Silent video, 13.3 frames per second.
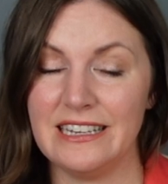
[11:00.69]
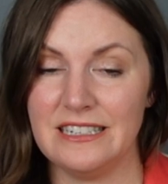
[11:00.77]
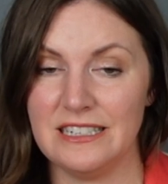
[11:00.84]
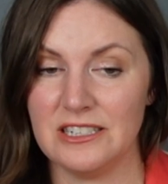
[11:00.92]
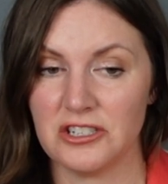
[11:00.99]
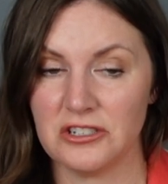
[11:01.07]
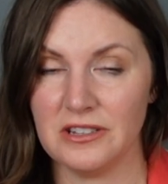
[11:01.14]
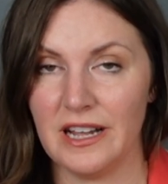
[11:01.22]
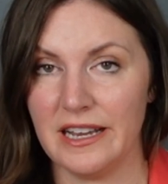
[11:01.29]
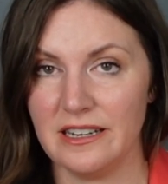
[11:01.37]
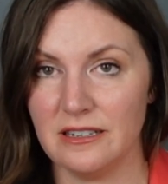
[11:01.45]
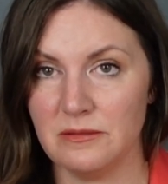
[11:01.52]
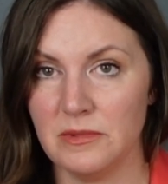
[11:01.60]
additional
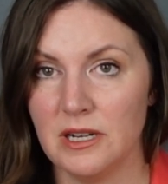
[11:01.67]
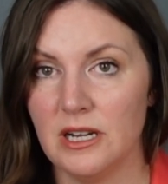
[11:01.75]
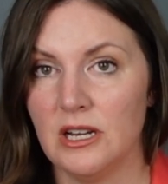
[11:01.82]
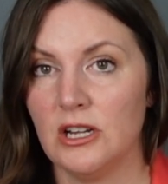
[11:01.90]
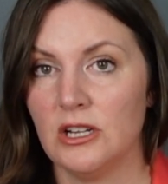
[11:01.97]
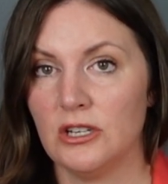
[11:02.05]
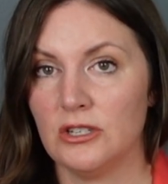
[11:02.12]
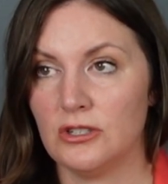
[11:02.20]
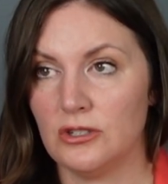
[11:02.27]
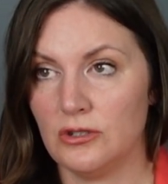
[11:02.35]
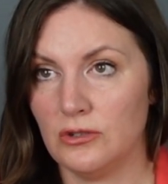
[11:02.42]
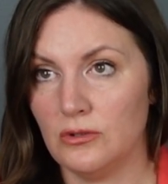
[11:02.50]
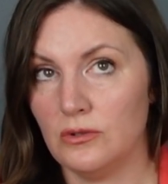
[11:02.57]
item
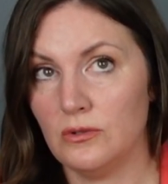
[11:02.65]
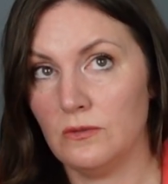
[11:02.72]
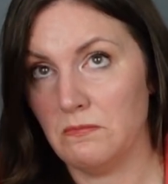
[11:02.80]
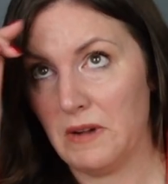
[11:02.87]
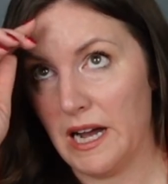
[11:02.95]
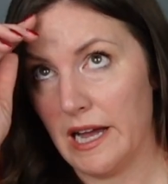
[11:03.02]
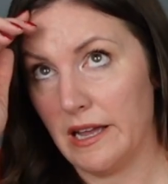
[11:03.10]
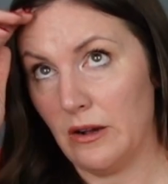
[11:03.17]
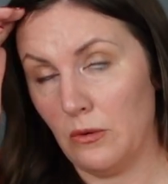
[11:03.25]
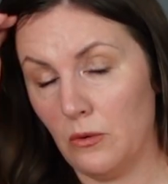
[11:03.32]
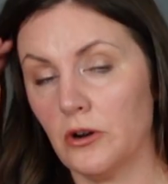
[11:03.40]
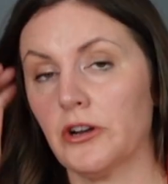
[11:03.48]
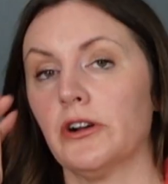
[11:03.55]
to my
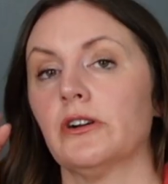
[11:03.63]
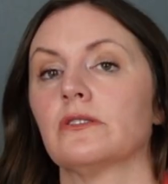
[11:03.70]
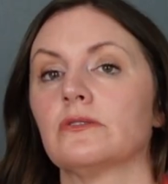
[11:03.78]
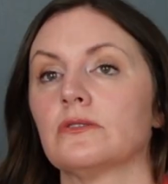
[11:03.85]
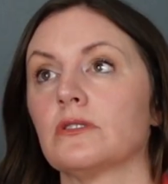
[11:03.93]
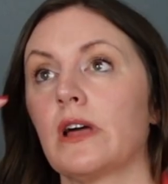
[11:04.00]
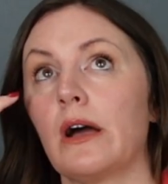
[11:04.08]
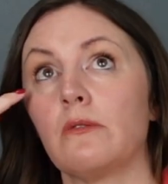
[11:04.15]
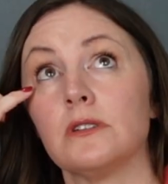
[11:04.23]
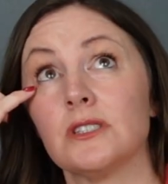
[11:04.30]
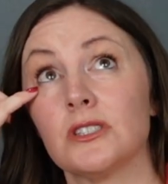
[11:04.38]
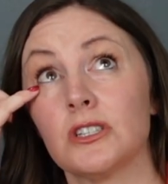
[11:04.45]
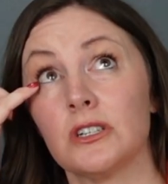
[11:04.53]
order. So that
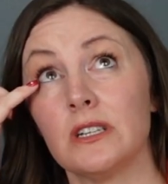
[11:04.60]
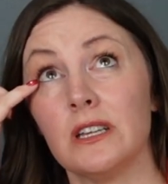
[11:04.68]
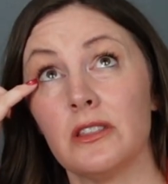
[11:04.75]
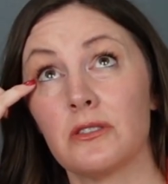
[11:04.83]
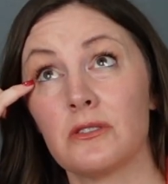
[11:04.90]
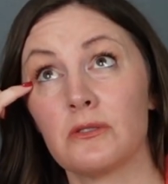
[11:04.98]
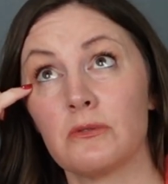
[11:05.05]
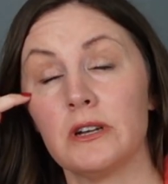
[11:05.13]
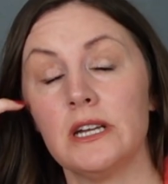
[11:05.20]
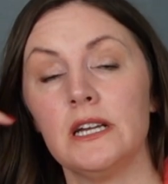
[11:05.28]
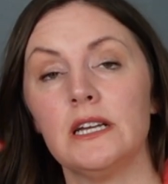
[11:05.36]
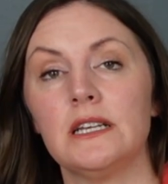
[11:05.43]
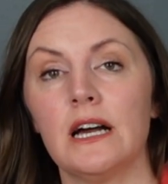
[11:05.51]
was
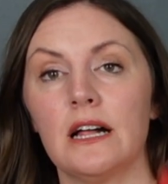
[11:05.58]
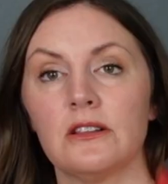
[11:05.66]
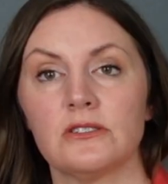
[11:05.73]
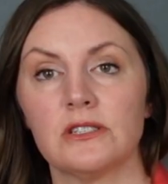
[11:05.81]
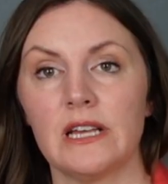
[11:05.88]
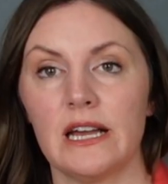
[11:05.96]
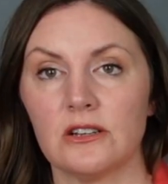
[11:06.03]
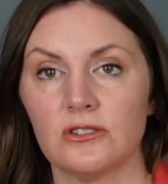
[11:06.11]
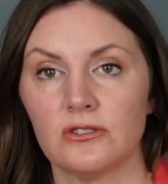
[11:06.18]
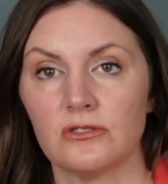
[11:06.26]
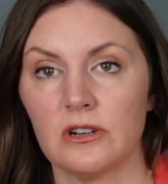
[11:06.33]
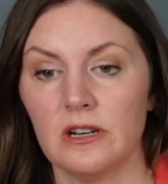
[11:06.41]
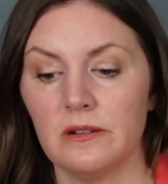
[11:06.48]
$33
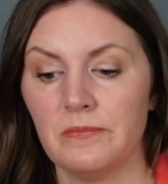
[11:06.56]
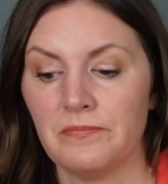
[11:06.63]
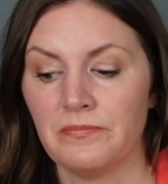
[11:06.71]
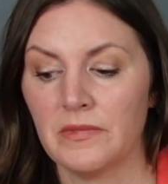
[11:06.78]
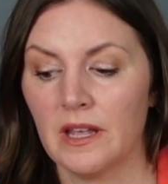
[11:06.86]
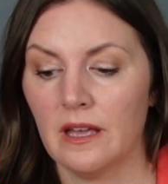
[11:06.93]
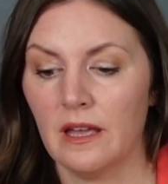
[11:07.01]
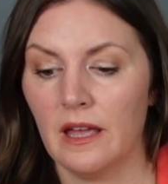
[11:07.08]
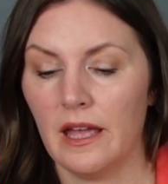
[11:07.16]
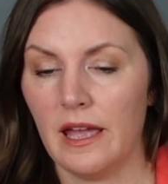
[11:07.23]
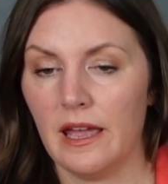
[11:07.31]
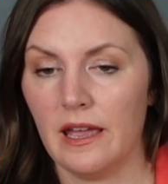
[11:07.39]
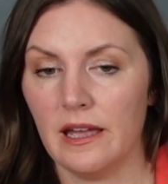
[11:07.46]
extra.
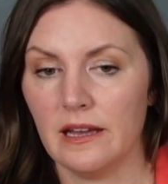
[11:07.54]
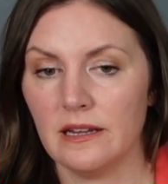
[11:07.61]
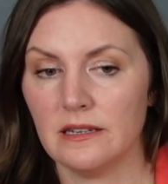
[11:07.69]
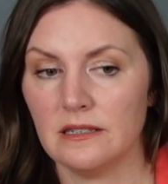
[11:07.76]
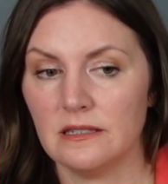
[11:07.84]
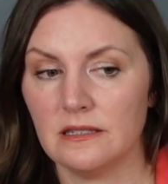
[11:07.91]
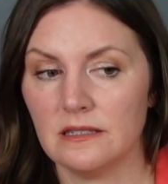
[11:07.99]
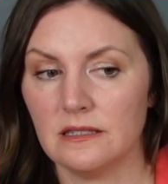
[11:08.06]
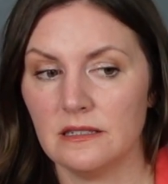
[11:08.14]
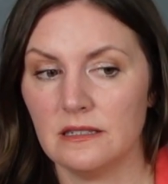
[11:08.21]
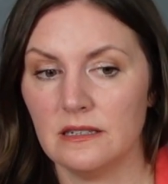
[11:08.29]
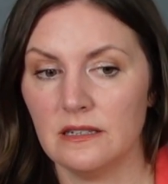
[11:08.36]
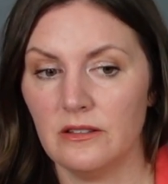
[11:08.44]
And
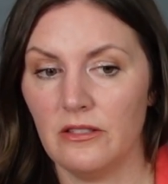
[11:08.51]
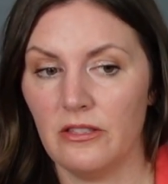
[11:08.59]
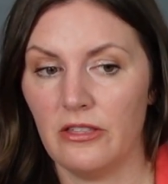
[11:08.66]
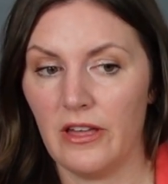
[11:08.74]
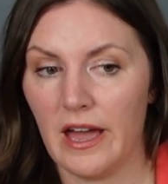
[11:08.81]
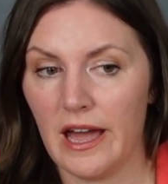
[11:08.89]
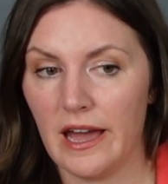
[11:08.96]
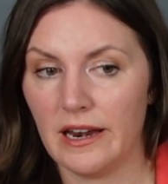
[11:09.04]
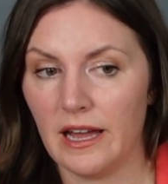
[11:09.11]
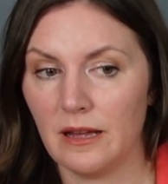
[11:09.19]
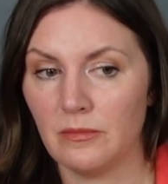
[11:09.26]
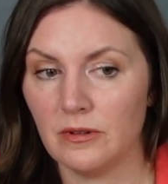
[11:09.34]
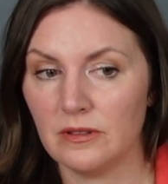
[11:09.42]
that,
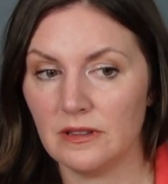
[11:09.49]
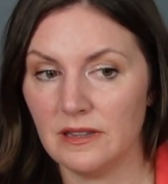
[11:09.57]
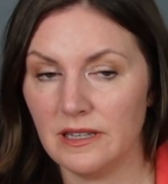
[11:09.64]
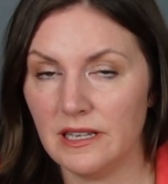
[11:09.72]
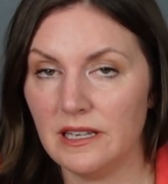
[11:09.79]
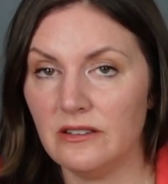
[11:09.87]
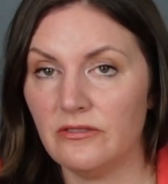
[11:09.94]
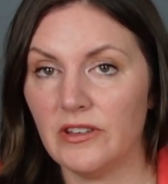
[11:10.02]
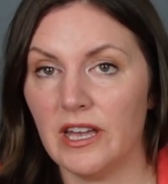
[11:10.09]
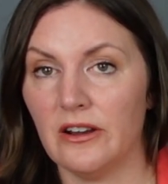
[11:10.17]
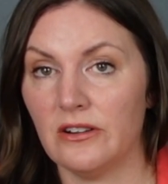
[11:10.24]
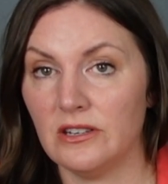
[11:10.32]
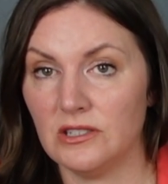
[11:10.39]
I believe,
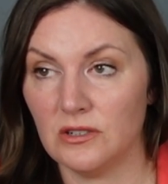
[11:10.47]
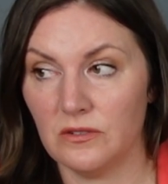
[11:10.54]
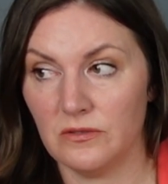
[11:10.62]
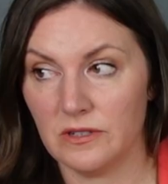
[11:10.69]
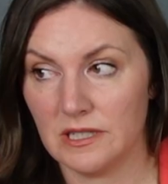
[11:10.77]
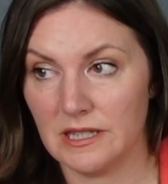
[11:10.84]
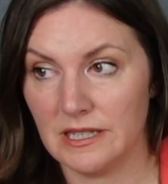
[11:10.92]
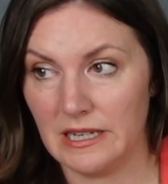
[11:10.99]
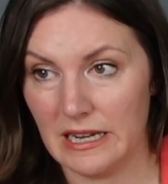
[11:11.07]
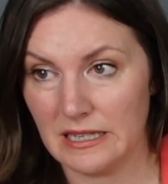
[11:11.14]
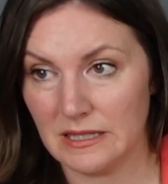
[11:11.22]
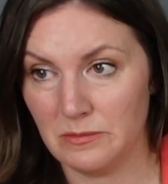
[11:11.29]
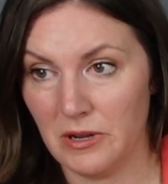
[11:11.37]
carries over to the
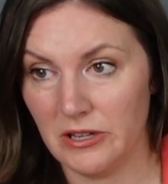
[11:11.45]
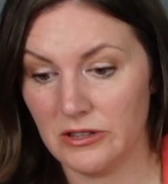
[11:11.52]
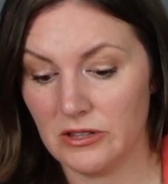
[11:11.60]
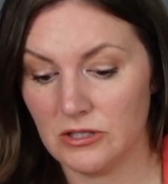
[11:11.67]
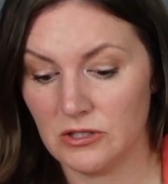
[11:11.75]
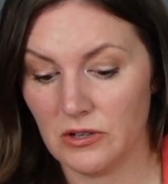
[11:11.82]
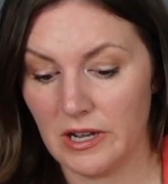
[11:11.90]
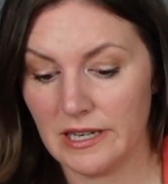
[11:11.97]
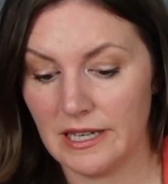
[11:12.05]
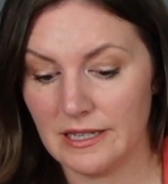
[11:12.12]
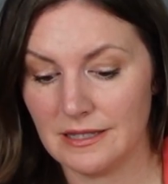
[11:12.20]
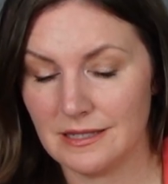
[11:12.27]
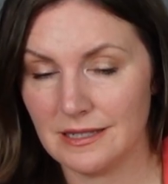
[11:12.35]
next month. So I'd
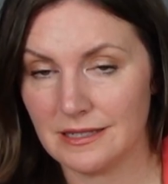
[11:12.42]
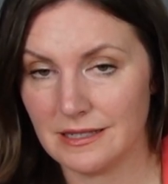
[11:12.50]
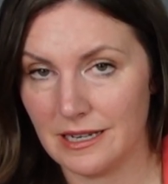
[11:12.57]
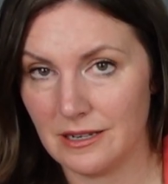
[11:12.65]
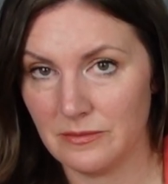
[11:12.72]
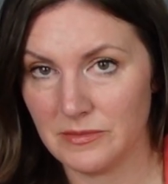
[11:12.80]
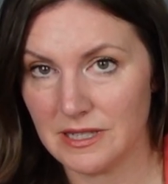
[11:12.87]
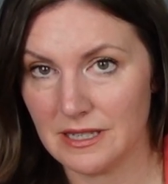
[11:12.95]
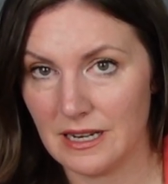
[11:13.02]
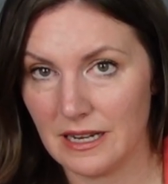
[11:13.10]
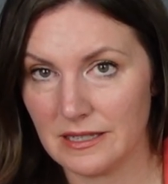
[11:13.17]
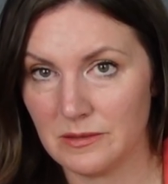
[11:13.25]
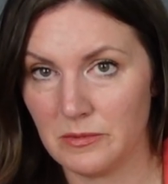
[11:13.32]
get 6 items the
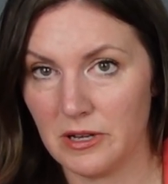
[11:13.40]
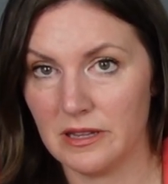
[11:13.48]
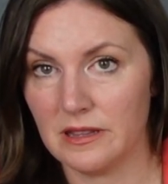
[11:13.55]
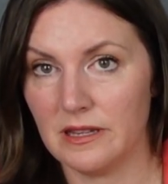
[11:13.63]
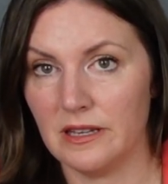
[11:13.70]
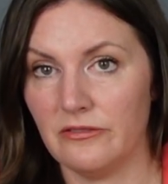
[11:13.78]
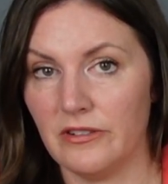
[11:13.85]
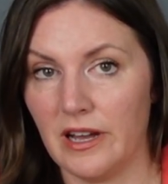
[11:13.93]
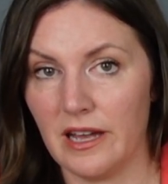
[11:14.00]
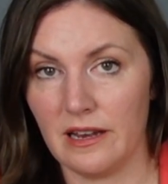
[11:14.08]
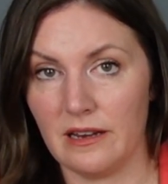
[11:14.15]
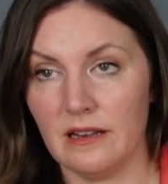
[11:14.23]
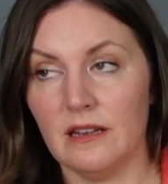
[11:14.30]
next month if
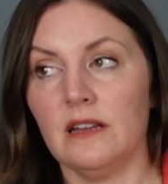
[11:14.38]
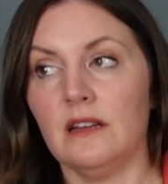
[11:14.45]
I